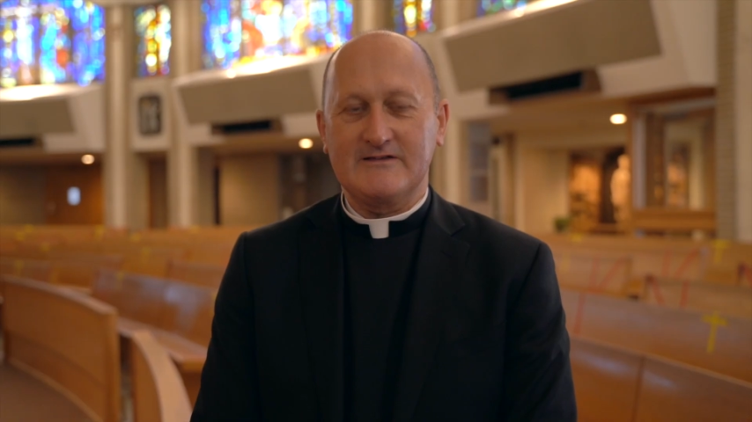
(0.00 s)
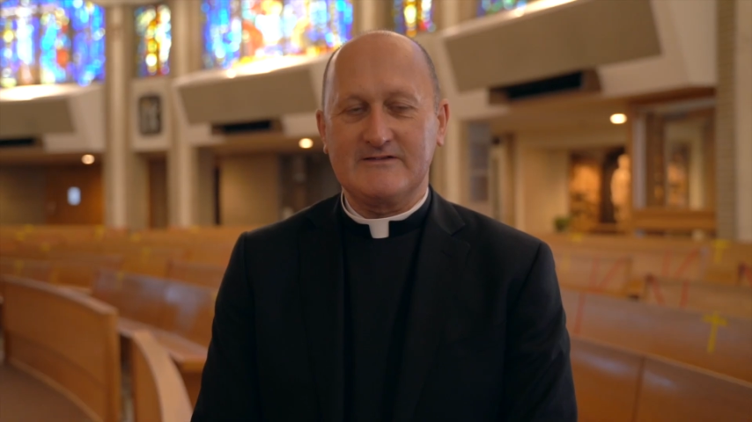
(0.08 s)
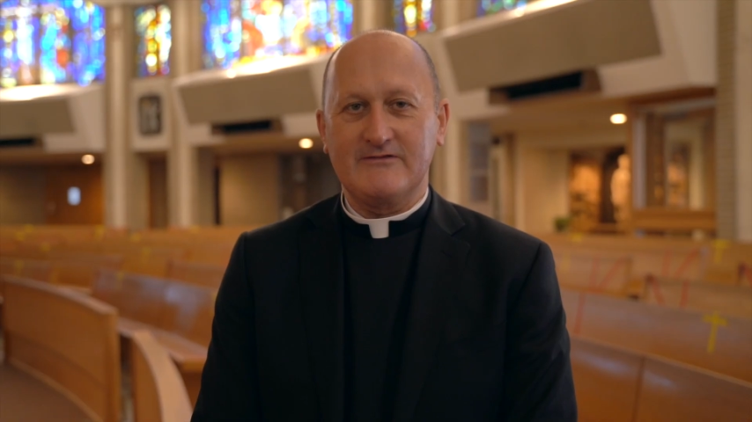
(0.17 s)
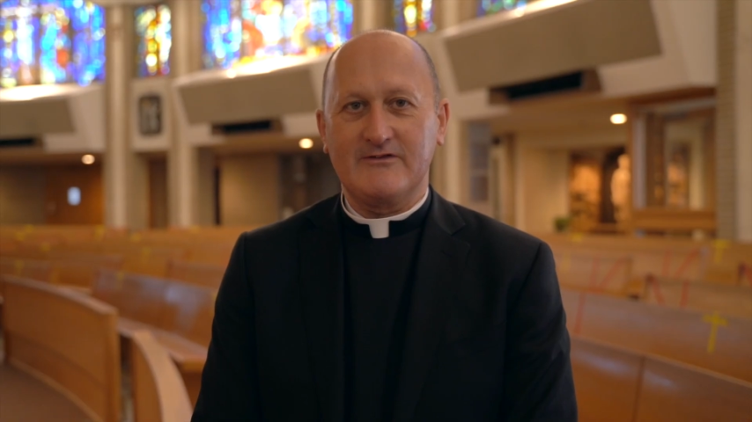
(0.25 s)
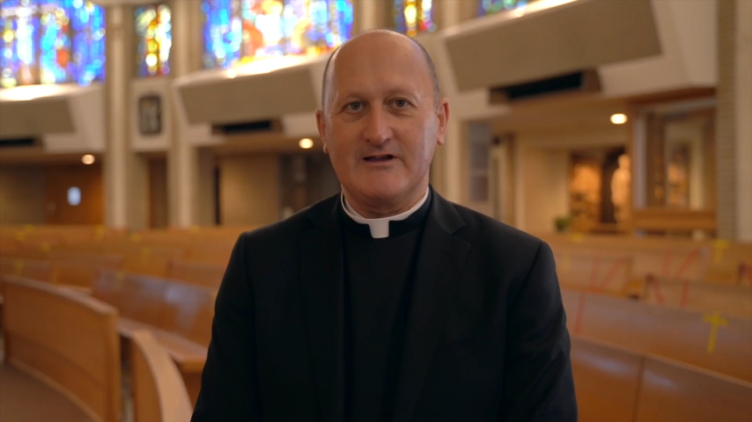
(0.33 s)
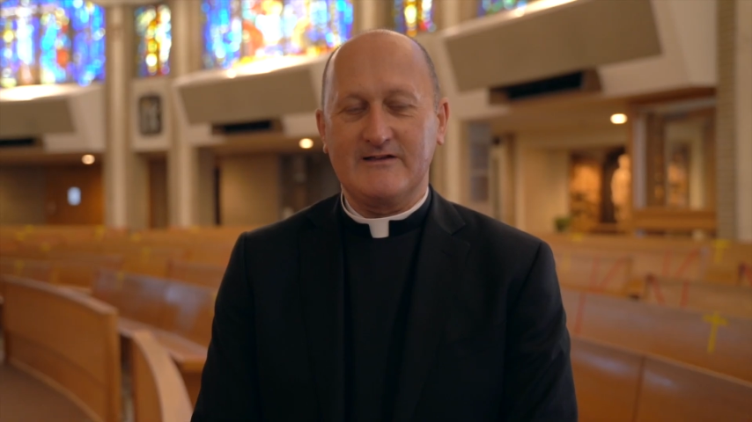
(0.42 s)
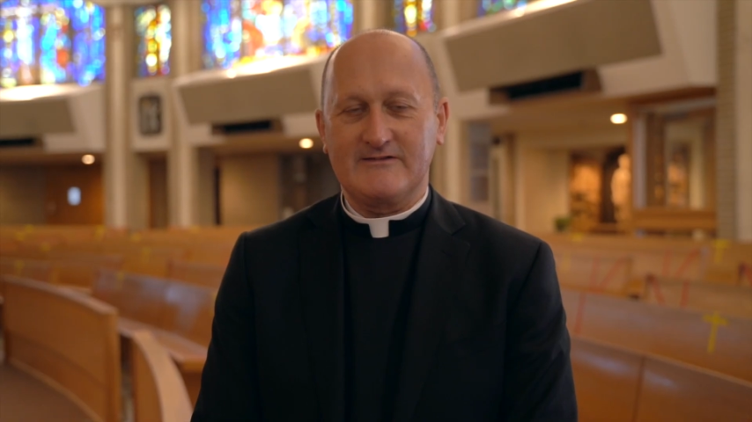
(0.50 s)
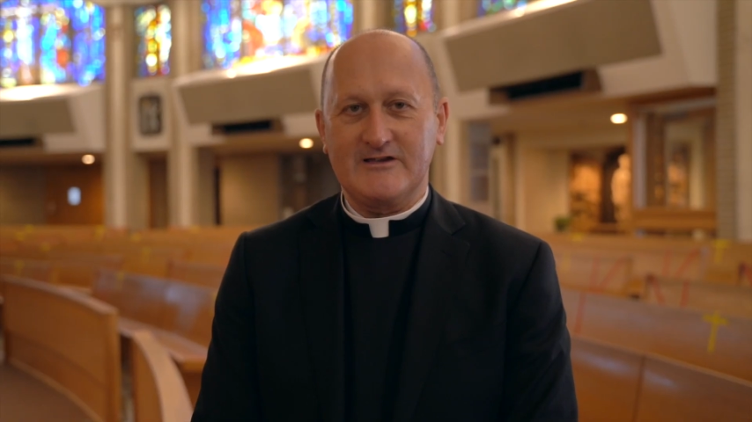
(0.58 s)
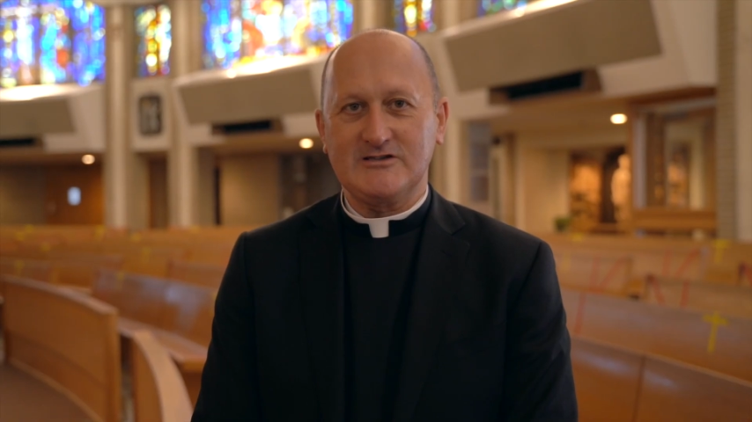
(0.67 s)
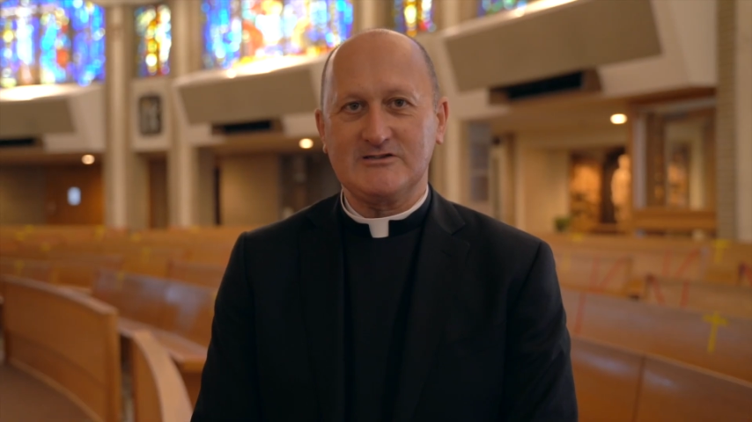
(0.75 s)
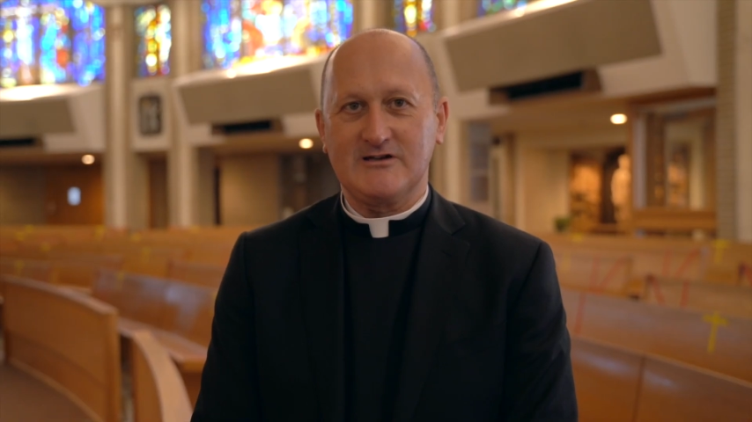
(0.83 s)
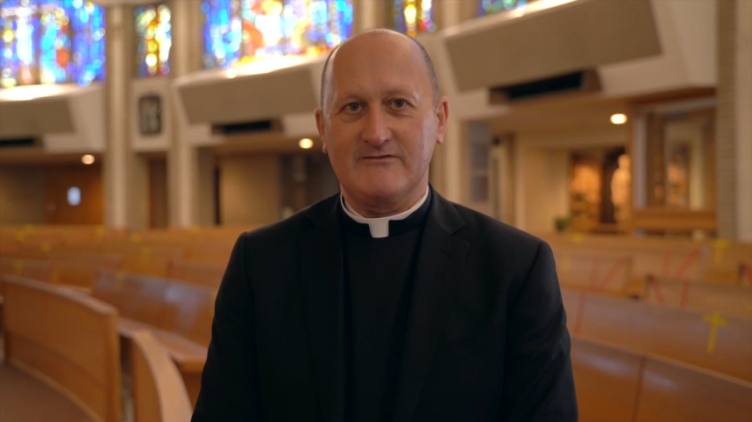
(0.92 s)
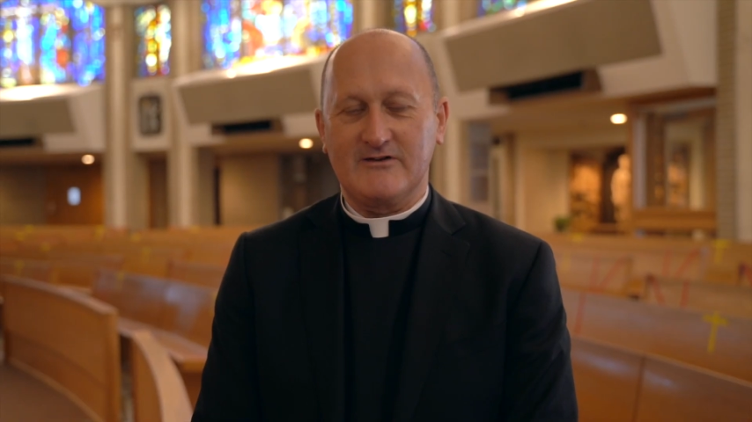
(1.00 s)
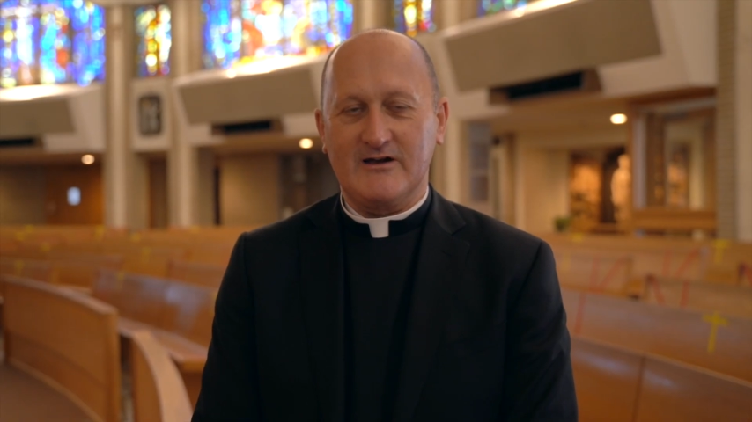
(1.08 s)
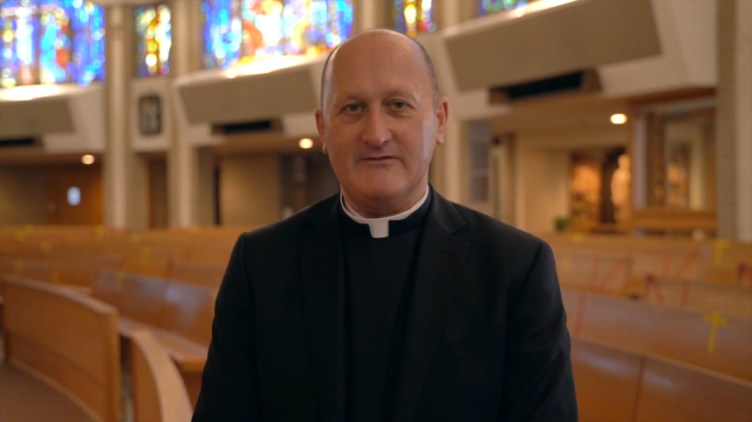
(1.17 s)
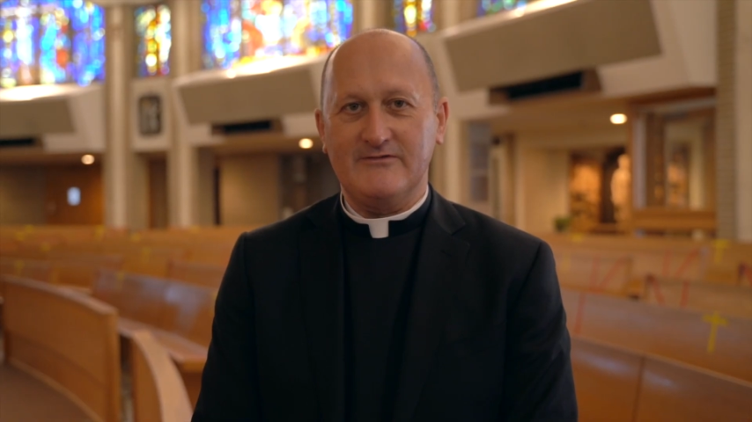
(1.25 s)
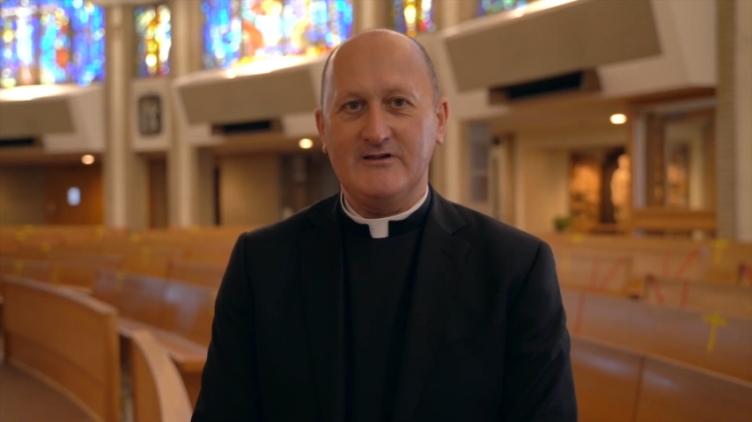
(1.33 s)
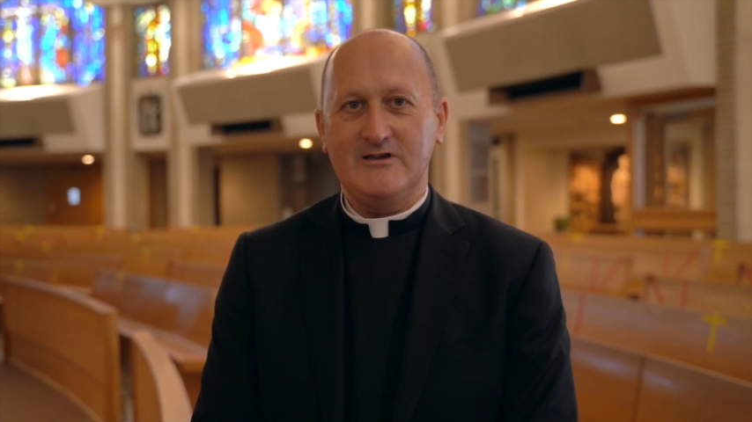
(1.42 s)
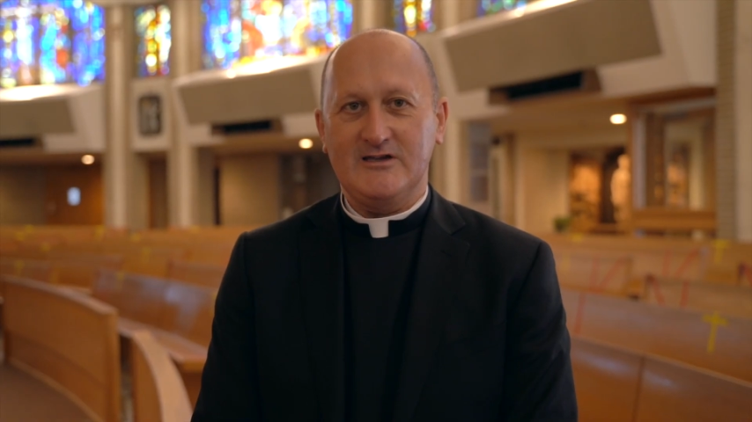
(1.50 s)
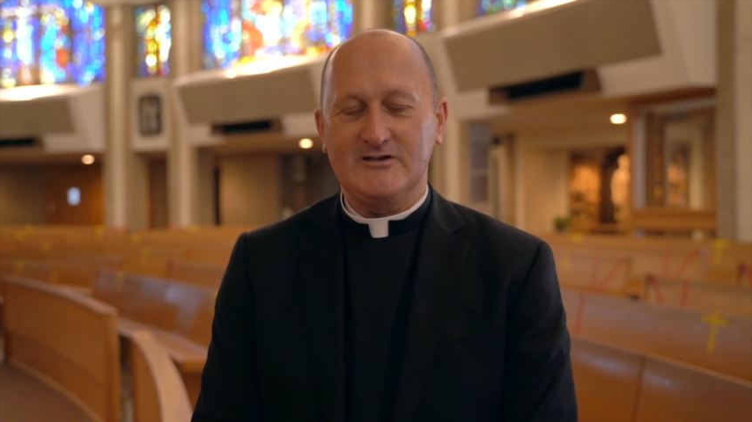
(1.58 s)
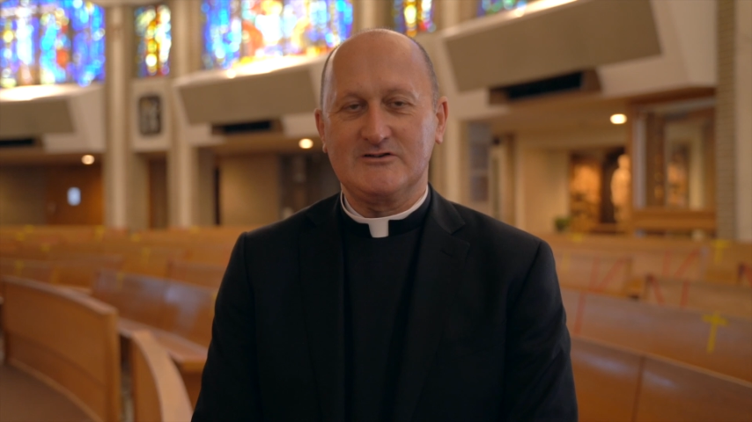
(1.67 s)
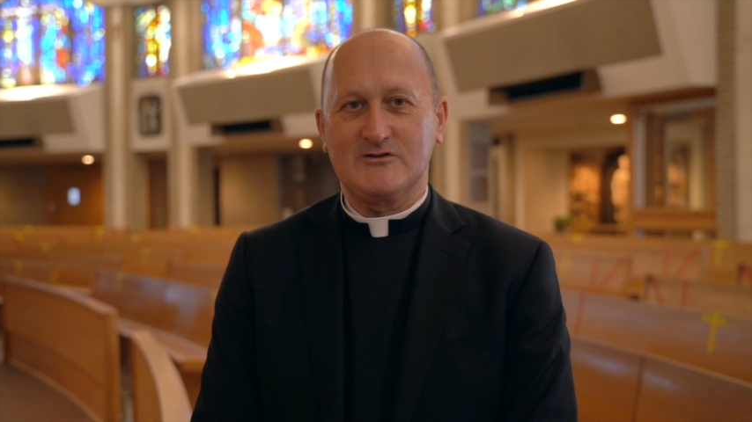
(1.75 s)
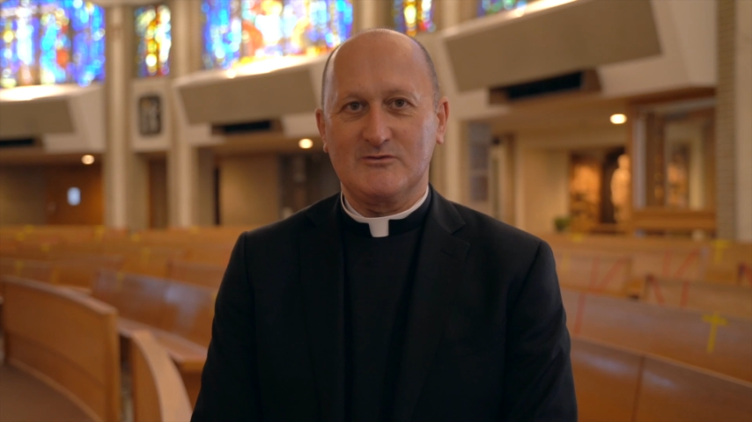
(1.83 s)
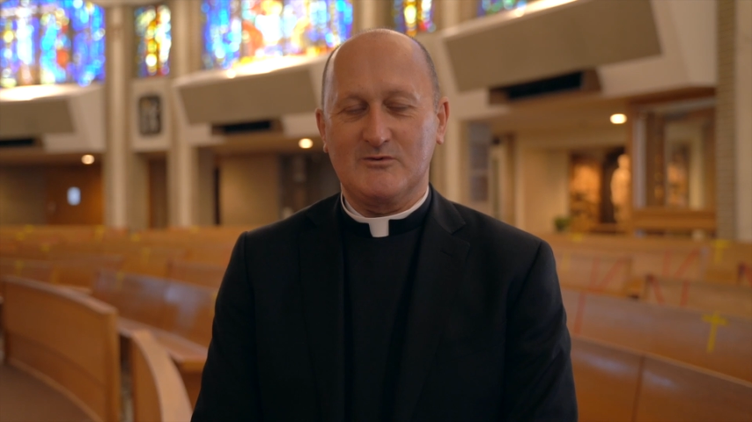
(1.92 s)
a civilization of love
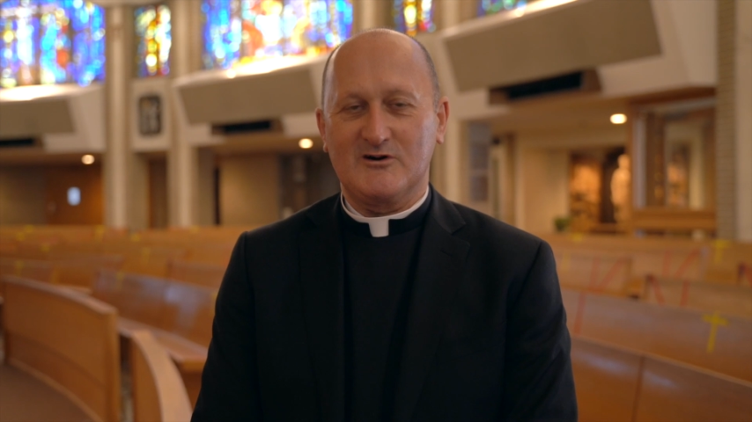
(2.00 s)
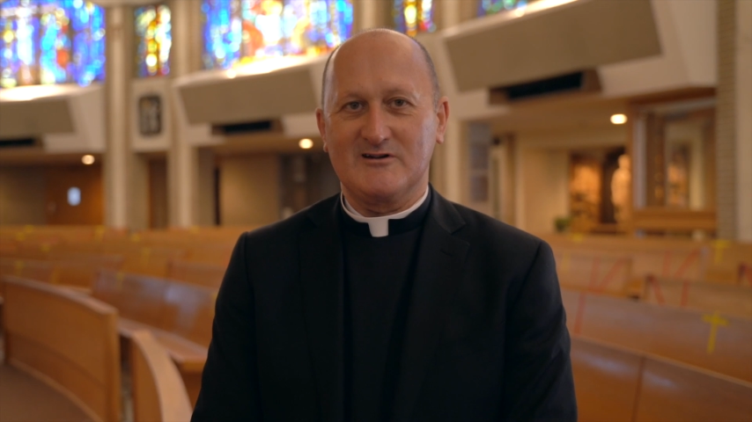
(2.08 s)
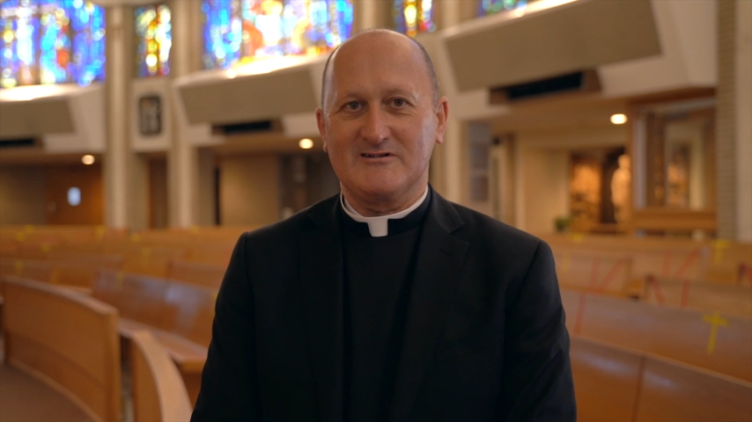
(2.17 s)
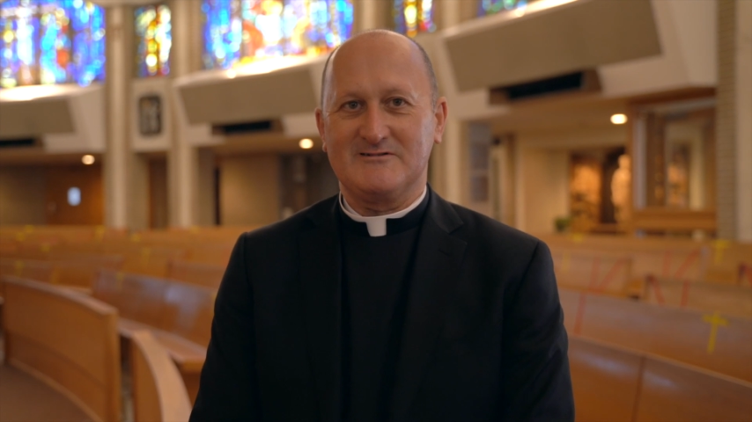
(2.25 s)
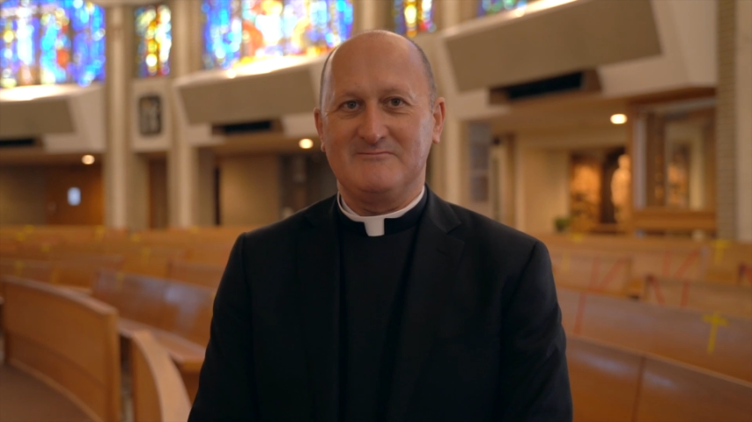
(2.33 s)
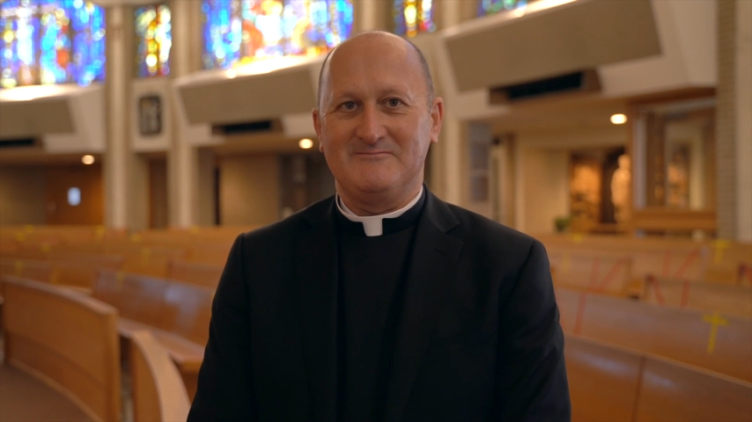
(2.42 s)
into the world.